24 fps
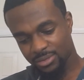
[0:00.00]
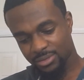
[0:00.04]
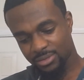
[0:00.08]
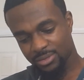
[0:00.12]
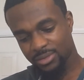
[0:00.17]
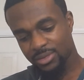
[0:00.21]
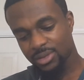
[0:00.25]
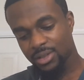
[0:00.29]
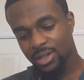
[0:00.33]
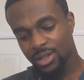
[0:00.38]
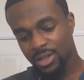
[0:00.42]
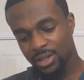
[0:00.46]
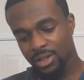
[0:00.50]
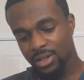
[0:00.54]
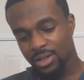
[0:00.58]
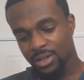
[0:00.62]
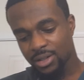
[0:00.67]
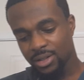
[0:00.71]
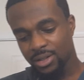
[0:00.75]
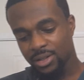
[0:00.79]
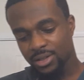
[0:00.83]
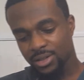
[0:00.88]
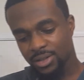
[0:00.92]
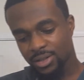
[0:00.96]
Yeah, it
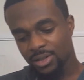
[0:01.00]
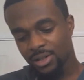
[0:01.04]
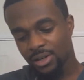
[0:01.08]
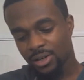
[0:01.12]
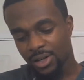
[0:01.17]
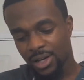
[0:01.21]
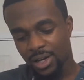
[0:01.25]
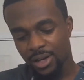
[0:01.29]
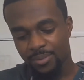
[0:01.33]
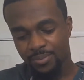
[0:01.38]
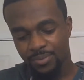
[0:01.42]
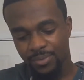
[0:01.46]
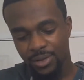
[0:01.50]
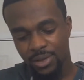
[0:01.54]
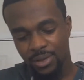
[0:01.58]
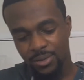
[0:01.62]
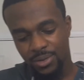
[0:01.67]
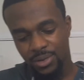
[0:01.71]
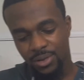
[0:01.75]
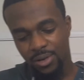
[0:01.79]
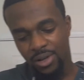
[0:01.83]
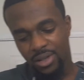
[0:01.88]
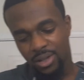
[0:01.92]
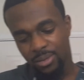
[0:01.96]
is. Okay, it
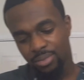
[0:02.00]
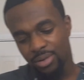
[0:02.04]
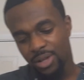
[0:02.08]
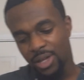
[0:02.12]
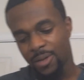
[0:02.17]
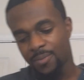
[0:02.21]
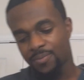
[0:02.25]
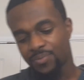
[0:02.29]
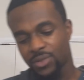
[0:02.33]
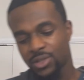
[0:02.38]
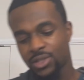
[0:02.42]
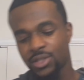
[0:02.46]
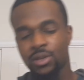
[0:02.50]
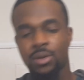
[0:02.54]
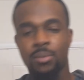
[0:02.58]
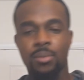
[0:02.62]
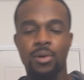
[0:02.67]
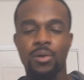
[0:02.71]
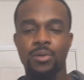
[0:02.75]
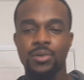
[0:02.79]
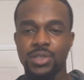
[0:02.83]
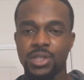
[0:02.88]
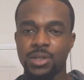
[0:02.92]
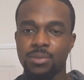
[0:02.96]
was called the Play. So the
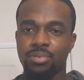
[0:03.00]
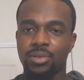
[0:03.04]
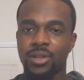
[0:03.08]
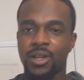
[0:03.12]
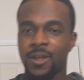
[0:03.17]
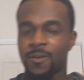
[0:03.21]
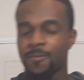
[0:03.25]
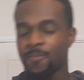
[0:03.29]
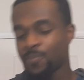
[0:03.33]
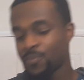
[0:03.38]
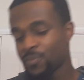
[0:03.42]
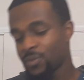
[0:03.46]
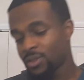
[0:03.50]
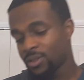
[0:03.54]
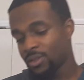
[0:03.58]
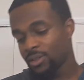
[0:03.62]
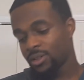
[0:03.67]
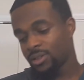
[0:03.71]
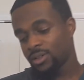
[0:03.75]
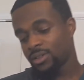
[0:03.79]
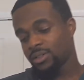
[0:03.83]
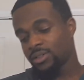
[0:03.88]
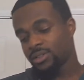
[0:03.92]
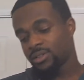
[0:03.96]
Moto Z Play.
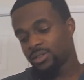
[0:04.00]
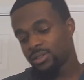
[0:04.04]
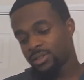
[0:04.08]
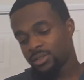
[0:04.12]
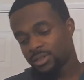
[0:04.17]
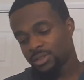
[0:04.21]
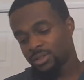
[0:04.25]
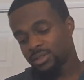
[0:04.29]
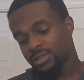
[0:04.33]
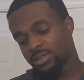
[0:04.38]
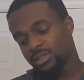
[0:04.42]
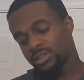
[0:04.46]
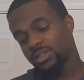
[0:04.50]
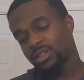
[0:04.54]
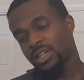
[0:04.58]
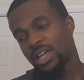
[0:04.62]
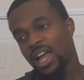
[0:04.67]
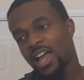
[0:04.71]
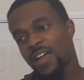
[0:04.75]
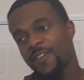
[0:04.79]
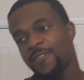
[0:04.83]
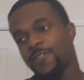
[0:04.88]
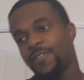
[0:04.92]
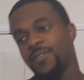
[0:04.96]

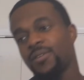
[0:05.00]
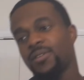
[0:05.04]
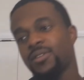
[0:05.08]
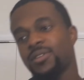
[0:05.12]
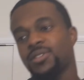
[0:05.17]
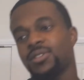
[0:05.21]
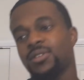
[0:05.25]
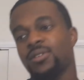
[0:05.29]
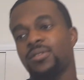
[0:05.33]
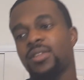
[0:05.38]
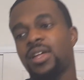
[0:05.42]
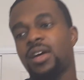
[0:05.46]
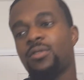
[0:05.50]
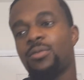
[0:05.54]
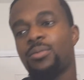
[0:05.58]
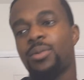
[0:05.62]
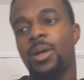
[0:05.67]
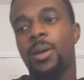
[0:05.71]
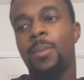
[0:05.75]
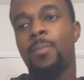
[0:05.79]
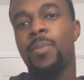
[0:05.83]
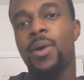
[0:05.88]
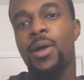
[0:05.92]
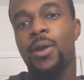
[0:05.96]
I feel as though that would
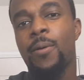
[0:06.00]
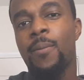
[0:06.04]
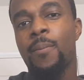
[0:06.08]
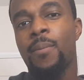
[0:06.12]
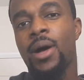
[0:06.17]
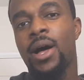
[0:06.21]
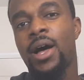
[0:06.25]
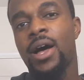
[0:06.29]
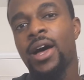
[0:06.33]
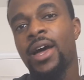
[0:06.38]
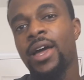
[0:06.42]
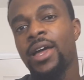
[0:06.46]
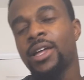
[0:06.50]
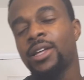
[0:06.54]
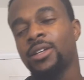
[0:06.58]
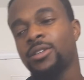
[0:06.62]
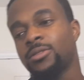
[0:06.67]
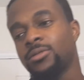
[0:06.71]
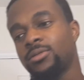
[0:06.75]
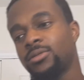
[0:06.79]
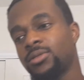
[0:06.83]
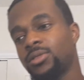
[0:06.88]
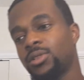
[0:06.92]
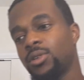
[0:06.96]
be a better buy,
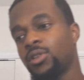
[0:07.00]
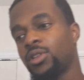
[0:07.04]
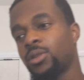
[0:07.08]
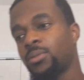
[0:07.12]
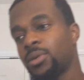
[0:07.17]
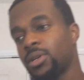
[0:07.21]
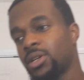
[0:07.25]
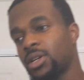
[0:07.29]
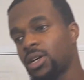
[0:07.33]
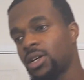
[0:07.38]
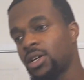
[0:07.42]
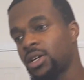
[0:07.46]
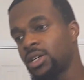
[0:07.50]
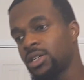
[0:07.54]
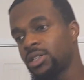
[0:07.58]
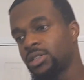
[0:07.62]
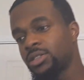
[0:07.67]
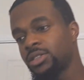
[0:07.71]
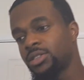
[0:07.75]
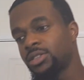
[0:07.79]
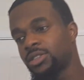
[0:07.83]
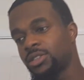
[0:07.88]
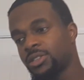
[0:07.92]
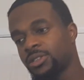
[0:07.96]
only
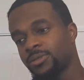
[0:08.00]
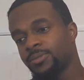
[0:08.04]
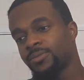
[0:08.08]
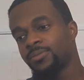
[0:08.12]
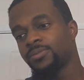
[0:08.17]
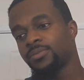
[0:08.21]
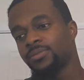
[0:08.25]
because